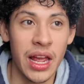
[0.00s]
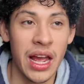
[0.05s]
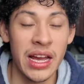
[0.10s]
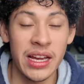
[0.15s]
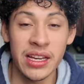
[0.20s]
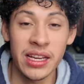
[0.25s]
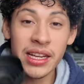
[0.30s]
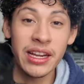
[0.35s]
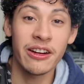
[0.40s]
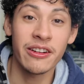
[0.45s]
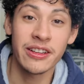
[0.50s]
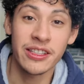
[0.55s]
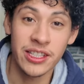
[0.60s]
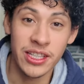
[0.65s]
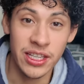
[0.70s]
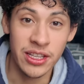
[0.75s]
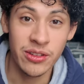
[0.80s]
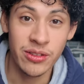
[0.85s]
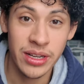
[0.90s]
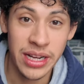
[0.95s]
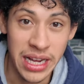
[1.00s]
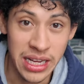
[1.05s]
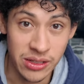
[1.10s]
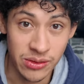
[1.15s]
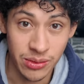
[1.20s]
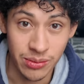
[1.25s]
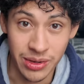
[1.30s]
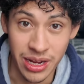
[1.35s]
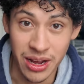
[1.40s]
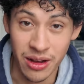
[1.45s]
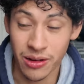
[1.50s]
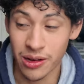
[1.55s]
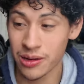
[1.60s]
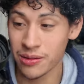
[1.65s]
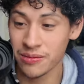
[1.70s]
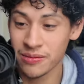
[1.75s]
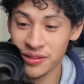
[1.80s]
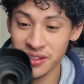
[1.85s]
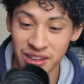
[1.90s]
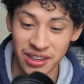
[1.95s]
I can guarantee you guys from now
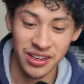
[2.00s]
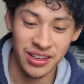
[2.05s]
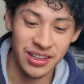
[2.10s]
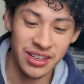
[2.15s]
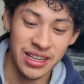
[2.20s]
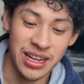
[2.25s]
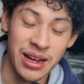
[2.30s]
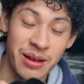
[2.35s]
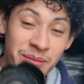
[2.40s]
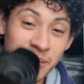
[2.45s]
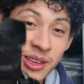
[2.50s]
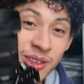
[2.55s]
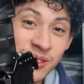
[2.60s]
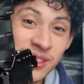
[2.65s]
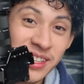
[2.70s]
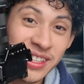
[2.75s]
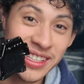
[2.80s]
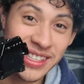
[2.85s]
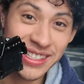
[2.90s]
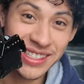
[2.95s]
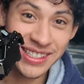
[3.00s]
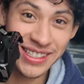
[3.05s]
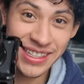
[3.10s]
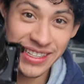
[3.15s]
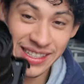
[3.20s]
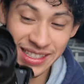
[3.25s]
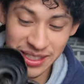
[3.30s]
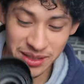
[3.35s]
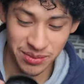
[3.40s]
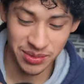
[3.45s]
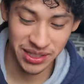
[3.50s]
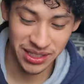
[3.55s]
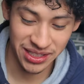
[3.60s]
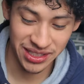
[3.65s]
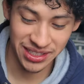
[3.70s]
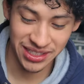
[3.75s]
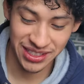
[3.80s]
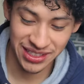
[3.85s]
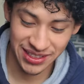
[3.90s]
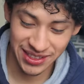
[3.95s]
on, I'm using this lens
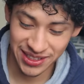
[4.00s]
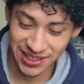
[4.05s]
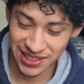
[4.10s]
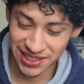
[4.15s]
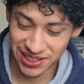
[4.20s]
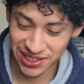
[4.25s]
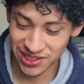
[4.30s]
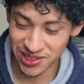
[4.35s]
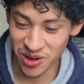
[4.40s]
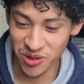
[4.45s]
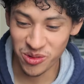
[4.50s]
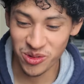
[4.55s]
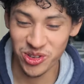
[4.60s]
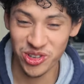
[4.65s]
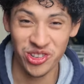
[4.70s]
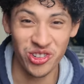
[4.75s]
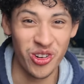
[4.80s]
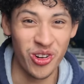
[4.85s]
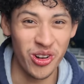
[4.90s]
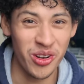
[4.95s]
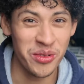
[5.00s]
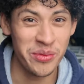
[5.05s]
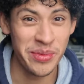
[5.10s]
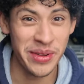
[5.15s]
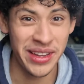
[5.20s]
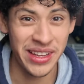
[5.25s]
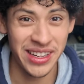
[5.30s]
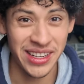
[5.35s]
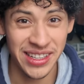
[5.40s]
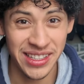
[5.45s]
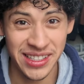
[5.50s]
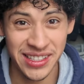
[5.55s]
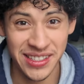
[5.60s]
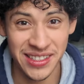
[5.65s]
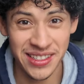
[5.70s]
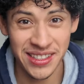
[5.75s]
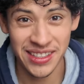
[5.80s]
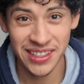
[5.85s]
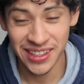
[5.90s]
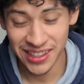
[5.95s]
because it's so sharp and
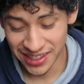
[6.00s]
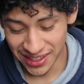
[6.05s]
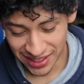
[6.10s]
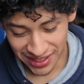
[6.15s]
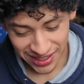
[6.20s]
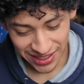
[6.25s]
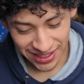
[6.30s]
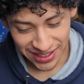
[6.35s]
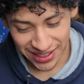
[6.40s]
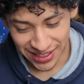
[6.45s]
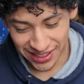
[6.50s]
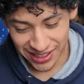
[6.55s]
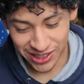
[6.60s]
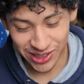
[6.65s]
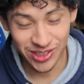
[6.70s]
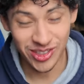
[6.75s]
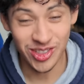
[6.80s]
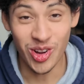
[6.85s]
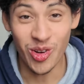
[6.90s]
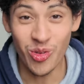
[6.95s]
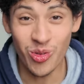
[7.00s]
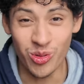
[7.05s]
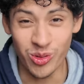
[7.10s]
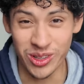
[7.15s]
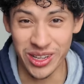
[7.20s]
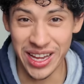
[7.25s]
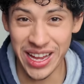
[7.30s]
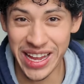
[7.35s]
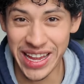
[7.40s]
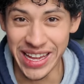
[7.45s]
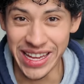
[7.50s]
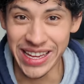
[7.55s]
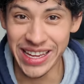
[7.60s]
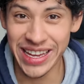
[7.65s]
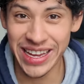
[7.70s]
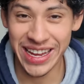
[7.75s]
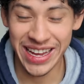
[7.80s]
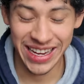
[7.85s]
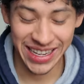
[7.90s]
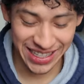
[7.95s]
it's so light.
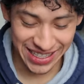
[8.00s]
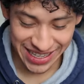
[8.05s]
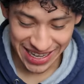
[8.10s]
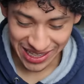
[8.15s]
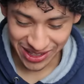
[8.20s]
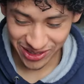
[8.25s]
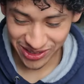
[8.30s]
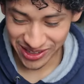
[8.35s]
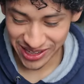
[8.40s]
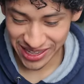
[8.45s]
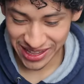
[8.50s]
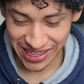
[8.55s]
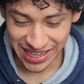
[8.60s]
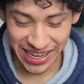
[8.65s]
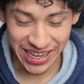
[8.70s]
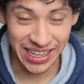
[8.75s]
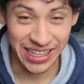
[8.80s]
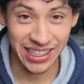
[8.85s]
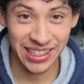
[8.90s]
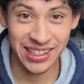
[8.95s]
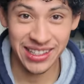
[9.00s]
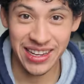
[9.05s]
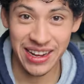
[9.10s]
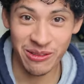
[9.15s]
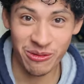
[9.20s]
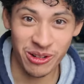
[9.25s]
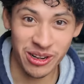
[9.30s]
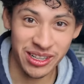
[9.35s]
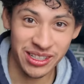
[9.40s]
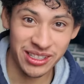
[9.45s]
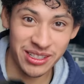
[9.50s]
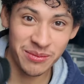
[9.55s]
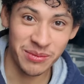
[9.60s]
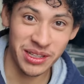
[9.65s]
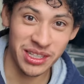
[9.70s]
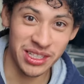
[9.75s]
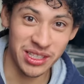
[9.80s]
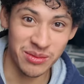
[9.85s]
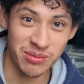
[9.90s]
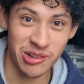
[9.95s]
And that's what I like. I wanted
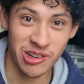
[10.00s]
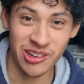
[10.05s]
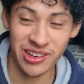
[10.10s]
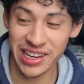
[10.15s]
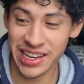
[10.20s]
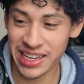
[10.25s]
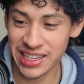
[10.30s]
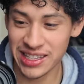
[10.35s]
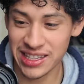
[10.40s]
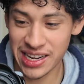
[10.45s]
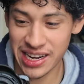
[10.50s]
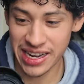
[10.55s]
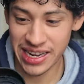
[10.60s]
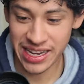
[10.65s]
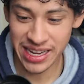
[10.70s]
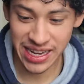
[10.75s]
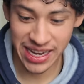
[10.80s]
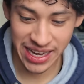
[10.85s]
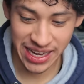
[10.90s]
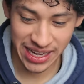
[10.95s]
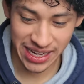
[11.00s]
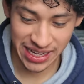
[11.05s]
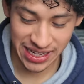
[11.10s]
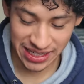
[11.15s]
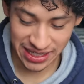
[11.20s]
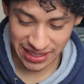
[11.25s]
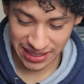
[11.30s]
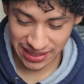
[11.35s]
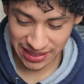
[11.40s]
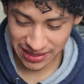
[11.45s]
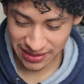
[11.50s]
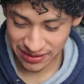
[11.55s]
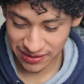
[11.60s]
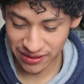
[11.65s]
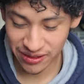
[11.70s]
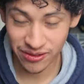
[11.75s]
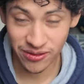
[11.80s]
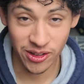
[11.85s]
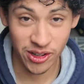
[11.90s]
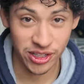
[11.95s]
something small and light and
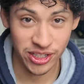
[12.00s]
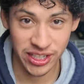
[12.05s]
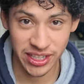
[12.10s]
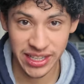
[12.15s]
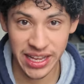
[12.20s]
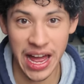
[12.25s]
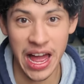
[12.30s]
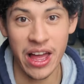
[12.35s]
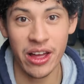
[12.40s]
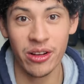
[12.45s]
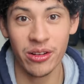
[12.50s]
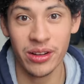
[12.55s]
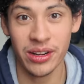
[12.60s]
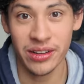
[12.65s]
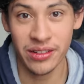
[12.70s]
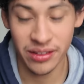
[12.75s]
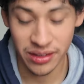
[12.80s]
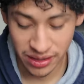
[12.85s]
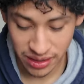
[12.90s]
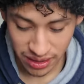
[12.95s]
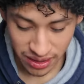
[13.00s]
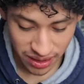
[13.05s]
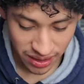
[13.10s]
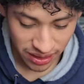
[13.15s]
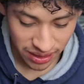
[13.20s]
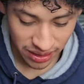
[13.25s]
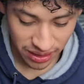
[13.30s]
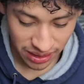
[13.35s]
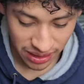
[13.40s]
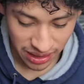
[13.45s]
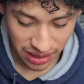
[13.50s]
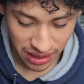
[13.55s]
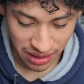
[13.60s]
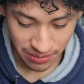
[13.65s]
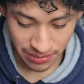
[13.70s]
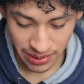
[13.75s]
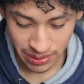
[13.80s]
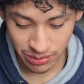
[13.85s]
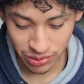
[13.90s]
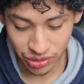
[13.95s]
versatile, and
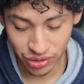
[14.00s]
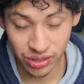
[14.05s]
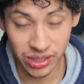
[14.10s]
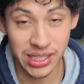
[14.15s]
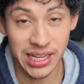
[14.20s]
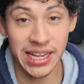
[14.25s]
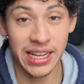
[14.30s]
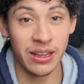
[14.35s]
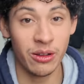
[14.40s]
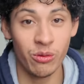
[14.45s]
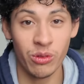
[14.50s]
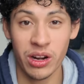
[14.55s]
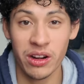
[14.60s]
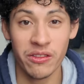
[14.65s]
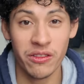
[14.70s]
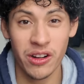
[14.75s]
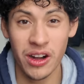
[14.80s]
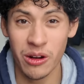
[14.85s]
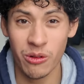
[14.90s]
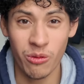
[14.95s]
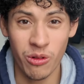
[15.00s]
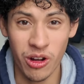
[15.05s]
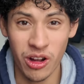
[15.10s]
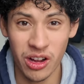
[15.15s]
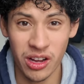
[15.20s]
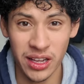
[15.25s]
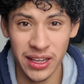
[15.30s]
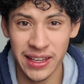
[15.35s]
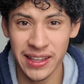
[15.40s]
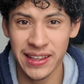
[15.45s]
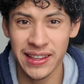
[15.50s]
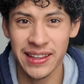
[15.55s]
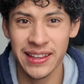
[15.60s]
I'm able to take it wherever I want.